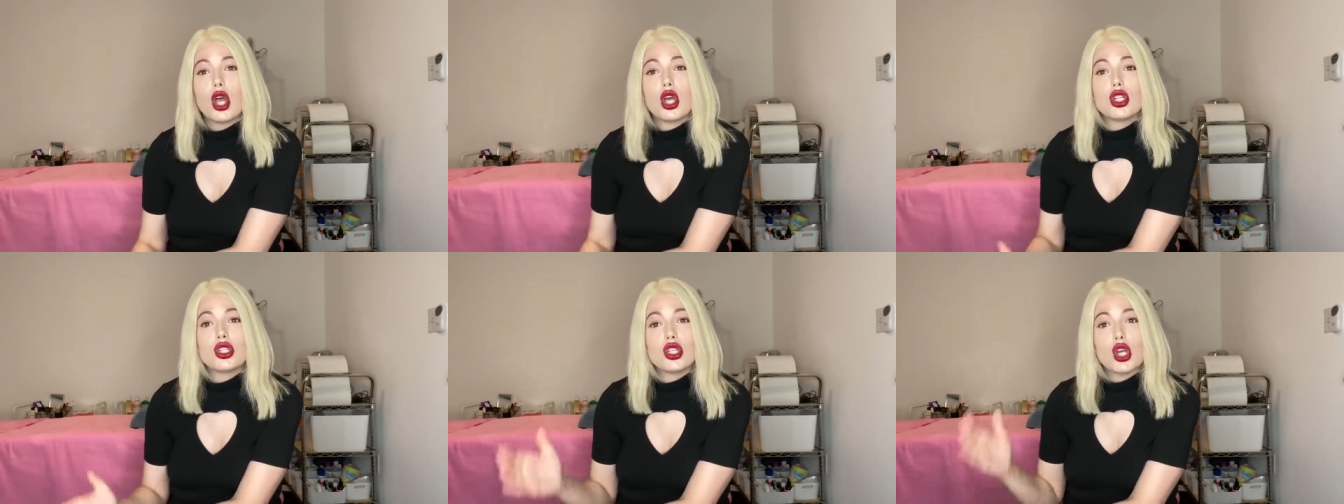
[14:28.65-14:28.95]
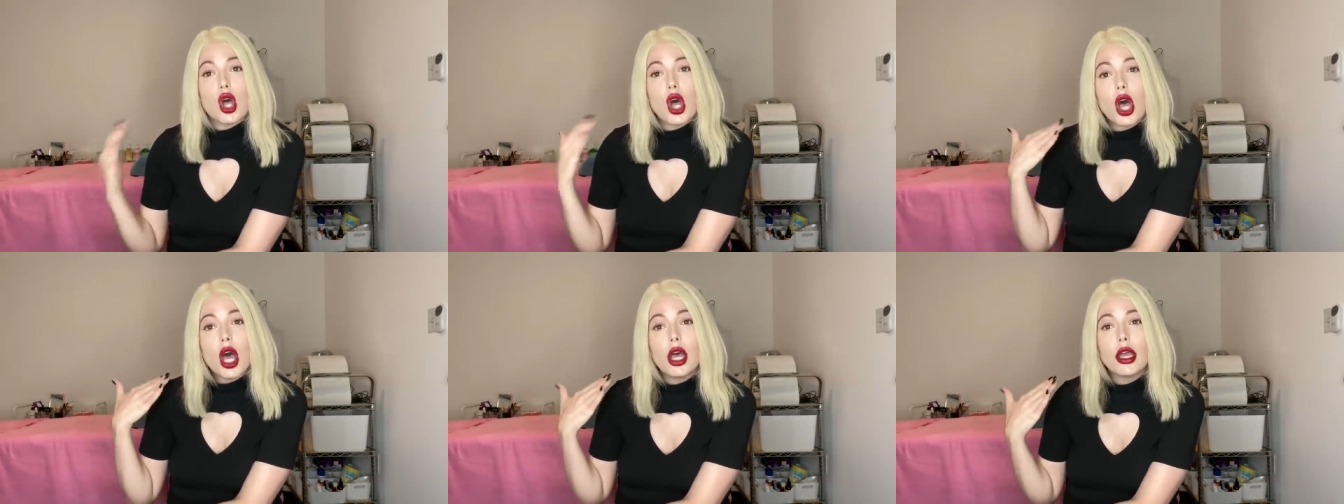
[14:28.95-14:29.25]

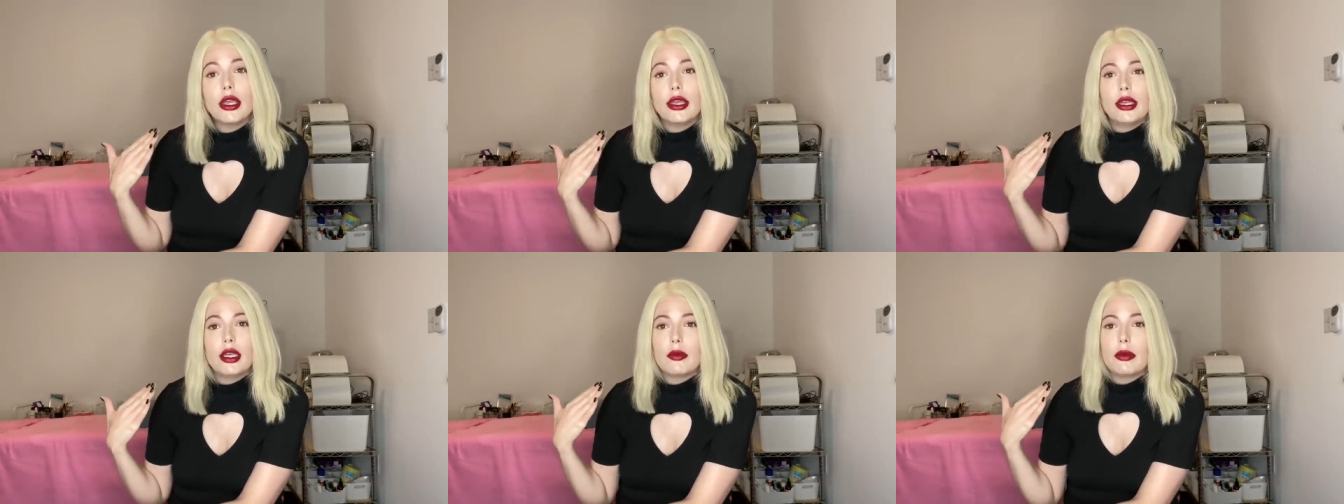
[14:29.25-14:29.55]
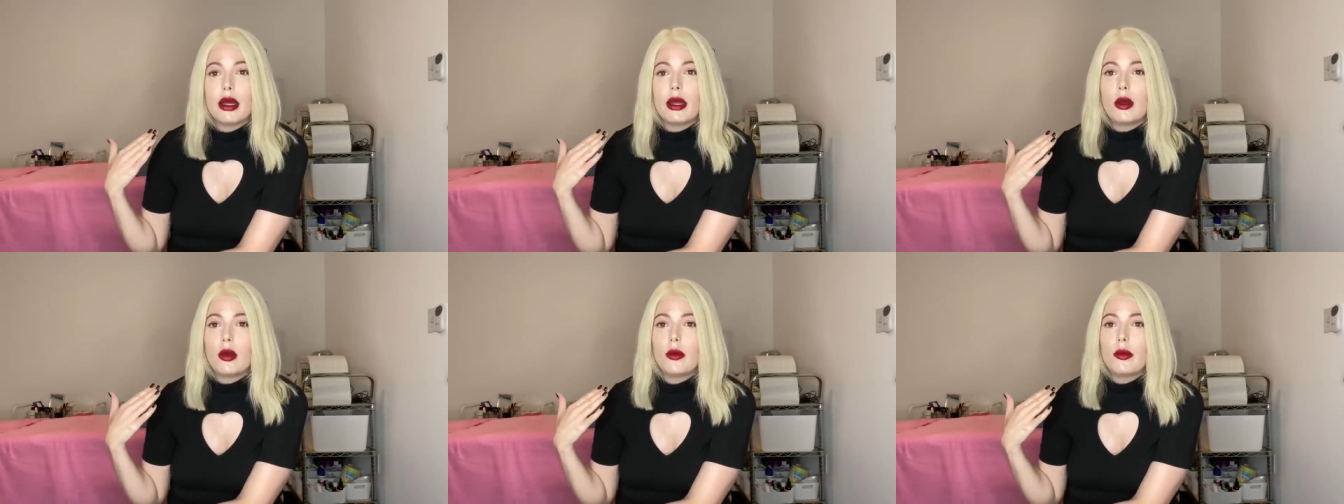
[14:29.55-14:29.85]
talking
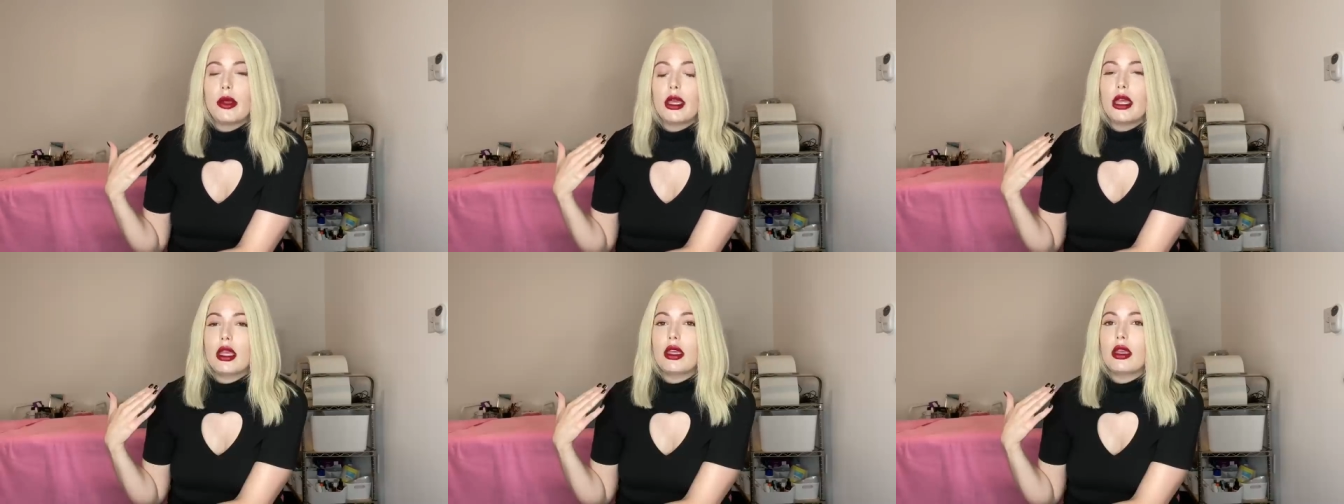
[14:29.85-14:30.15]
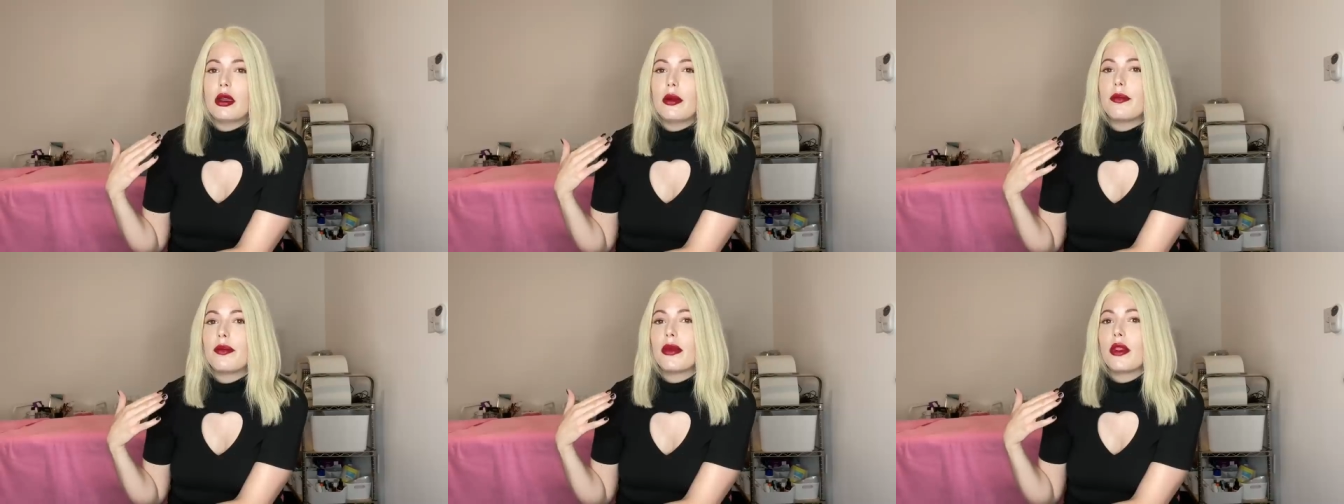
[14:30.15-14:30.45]
about
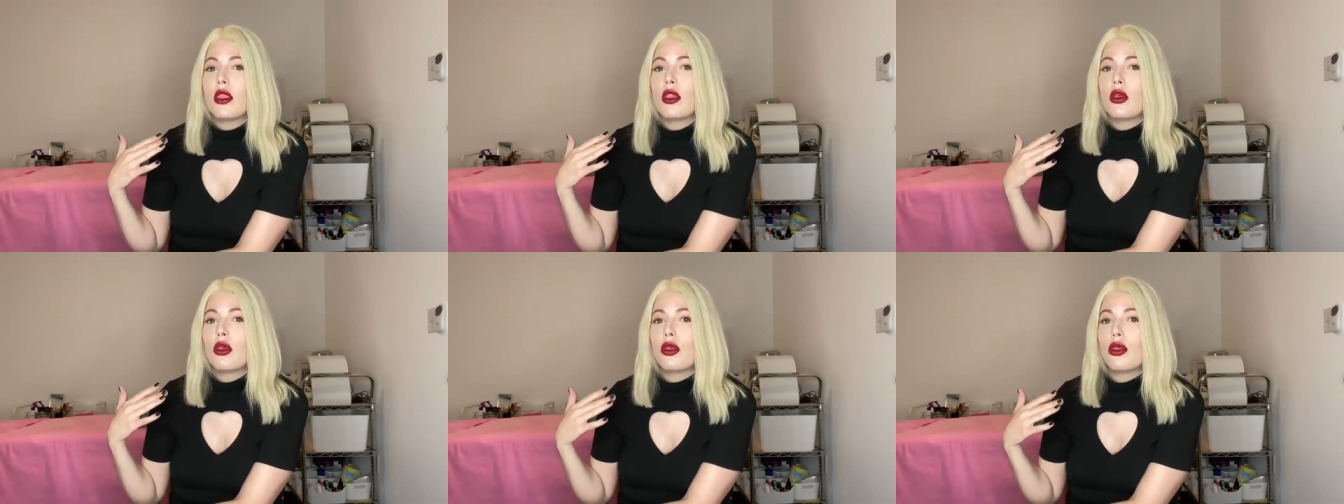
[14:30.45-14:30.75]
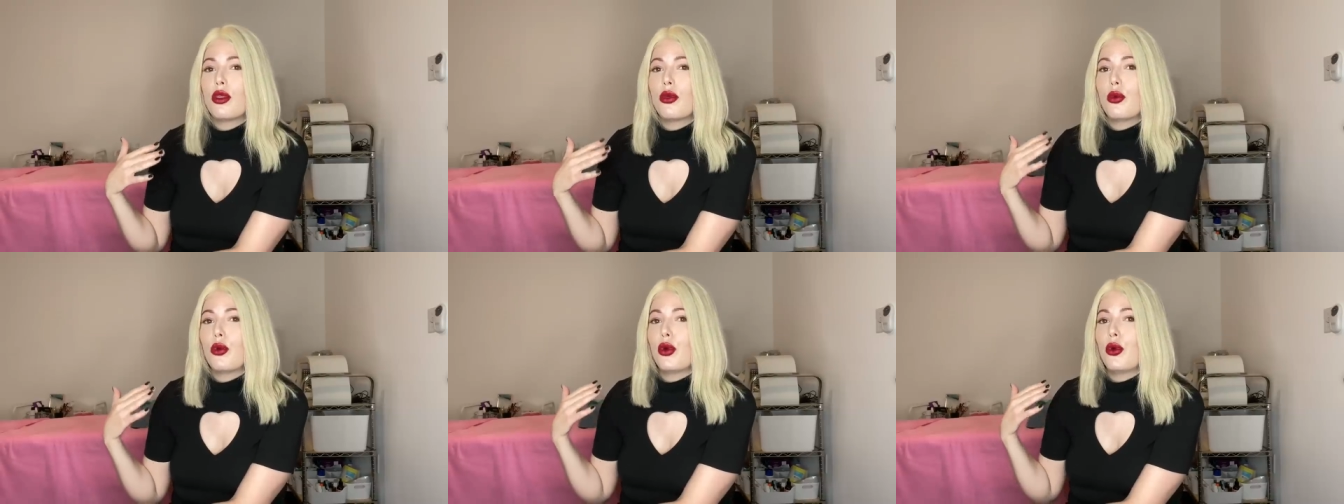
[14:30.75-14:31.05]
me
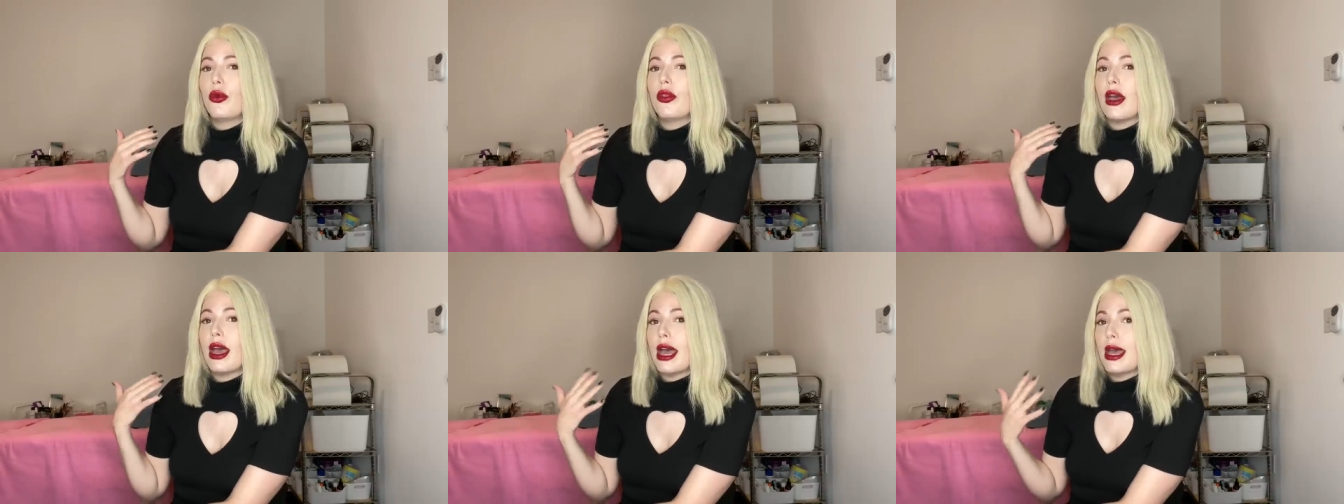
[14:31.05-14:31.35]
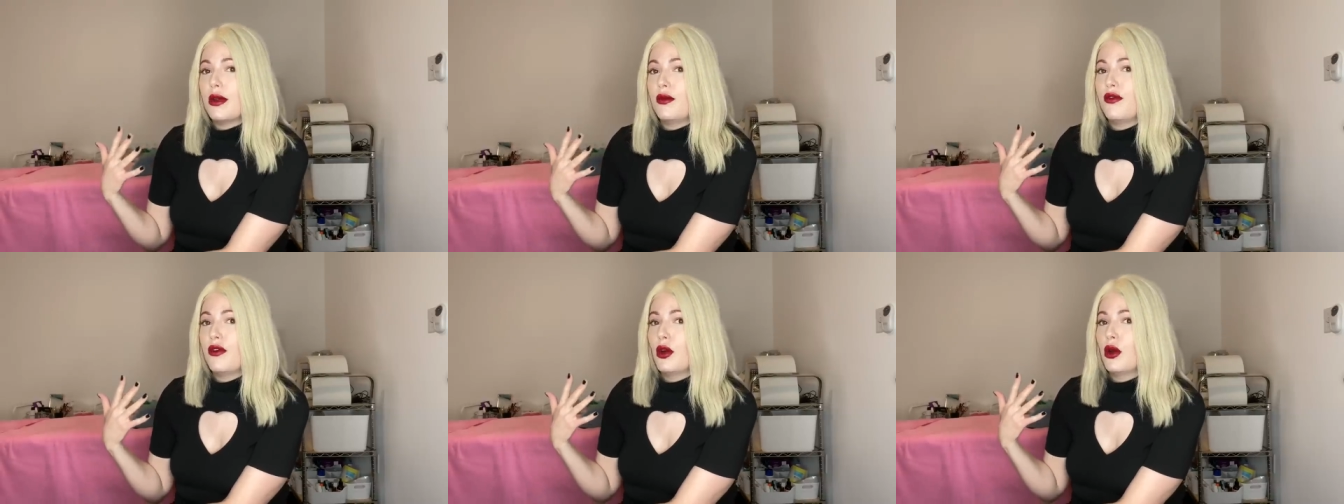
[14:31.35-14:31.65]
through the
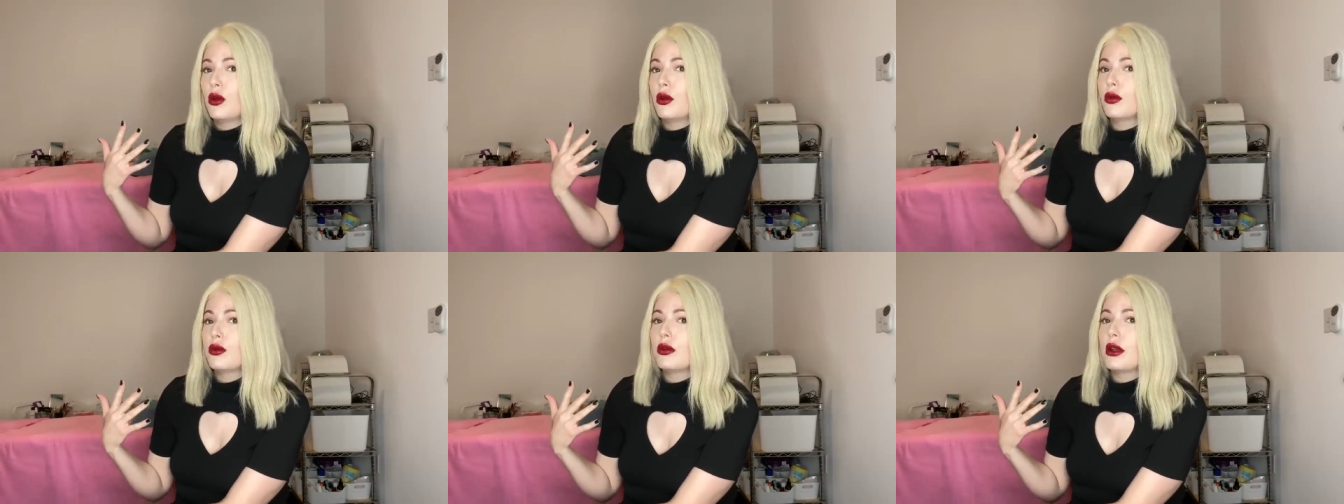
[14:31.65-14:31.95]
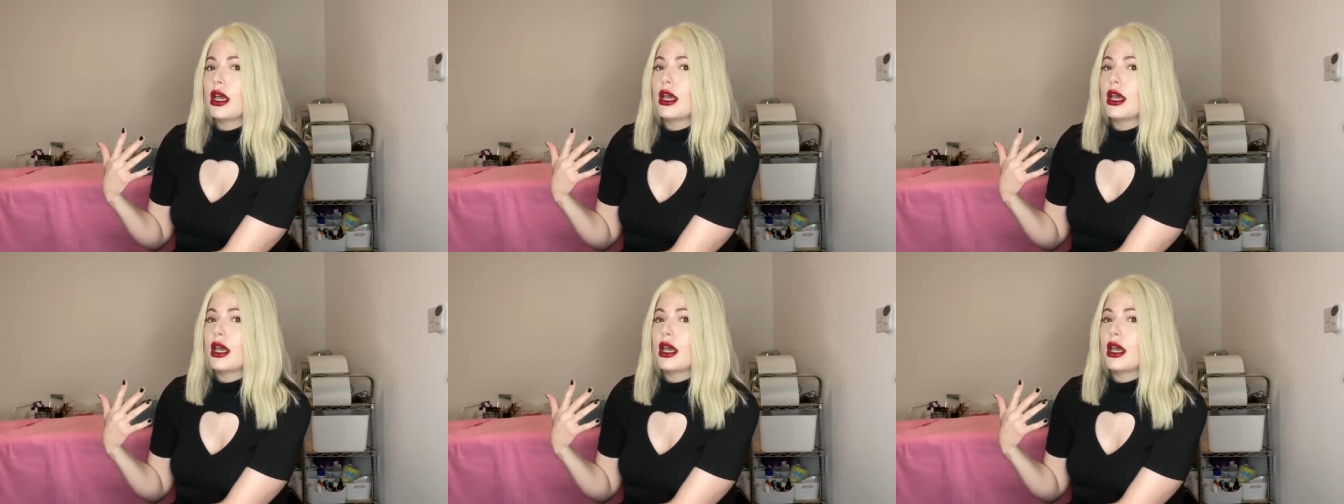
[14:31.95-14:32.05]
headphone.